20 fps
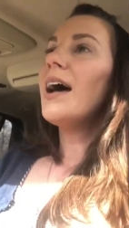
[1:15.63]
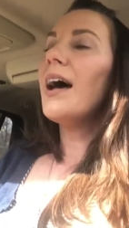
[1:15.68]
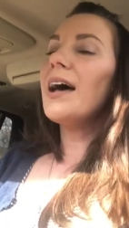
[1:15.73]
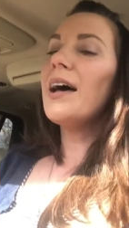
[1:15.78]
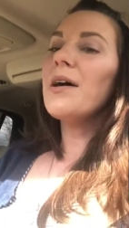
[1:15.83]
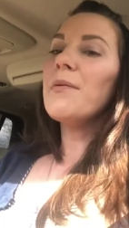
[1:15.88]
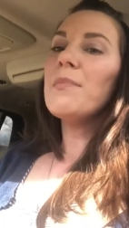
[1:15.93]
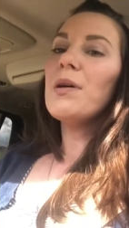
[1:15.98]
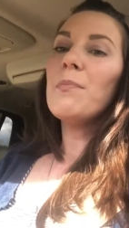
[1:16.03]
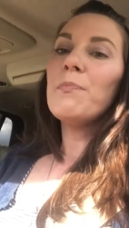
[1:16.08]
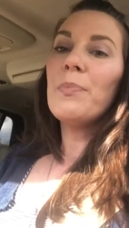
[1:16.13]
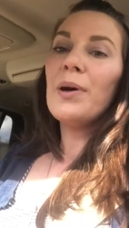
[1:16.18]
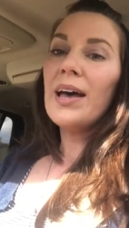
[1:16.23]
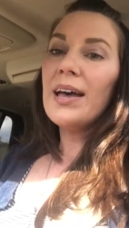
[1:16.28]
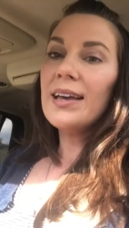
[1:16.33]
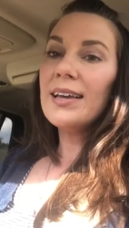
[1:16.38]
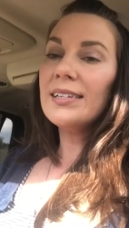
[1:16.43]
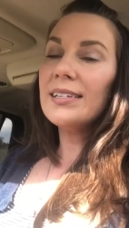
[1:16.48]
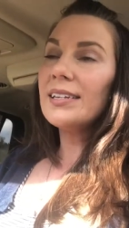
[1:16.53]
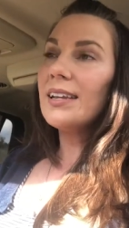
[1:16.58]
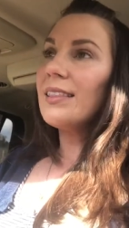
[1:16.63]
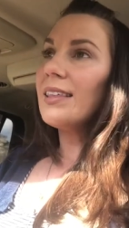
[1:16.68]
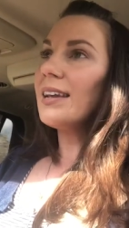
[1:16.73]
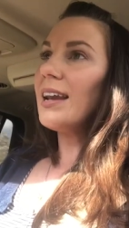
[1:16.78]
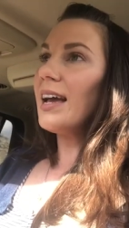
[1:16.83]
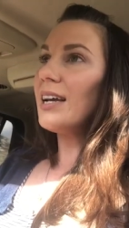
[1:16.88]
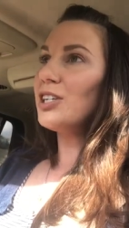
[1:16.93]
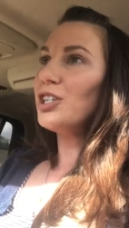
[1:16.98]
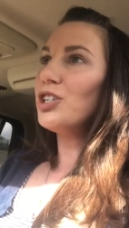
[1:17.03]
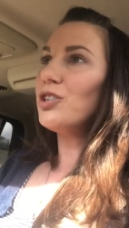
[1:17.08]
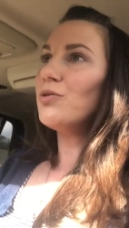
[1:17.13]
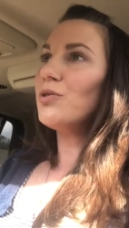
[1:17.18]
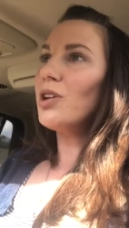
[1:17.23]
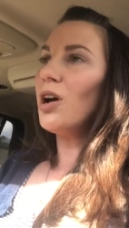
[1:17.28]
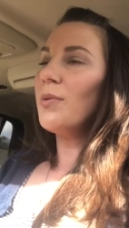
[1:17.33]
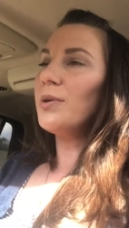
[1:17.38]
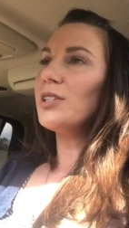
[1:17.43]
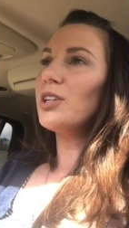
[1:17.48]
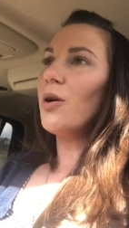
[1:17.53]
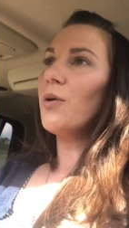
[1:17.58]
Um, but the nice shoes
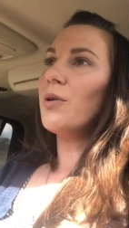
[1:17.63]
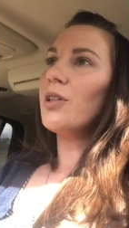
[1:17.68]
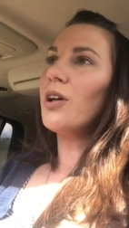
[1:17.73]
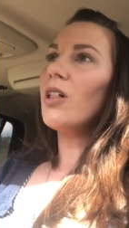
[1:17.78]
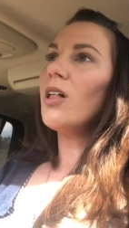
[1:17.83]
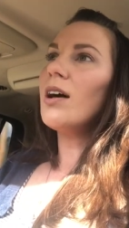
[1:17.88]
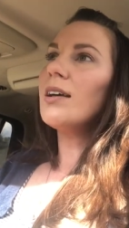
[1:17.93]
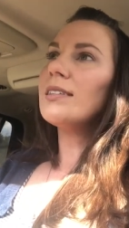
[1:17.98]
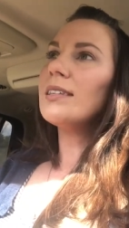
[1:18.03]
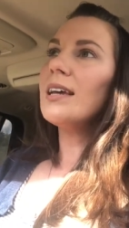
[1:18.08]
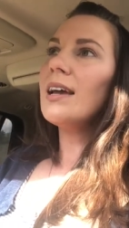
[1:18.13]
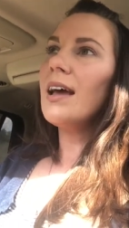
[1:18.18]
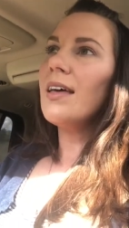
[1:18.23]
always go in the closet,